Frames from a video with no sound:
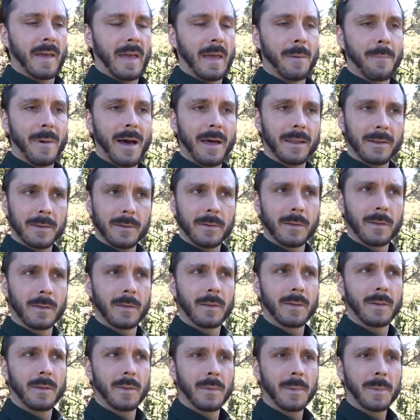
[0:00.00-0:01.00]
a man
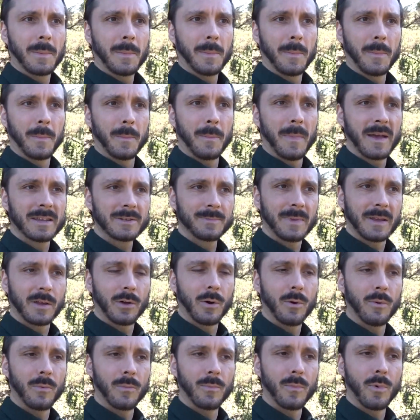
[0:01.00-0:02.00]
must
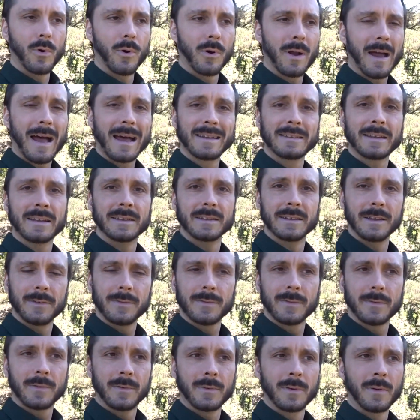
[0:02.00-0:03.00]
become more
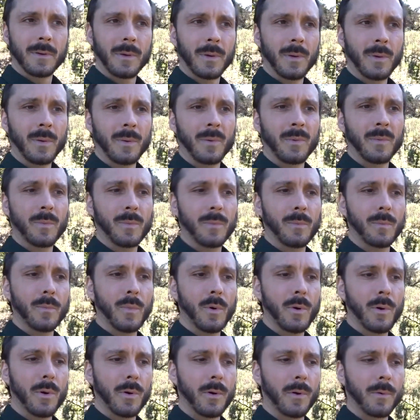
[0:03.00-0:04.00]
attentive,
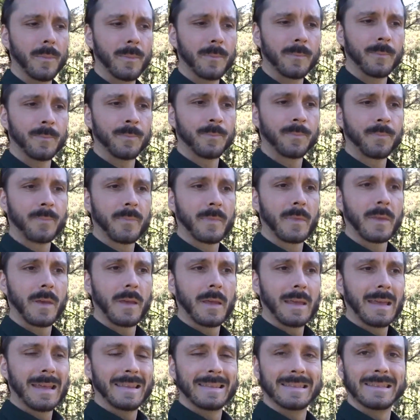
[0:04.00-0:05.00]
more
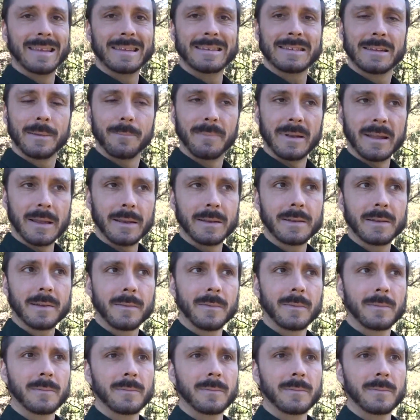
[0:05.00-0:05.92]
disciplined,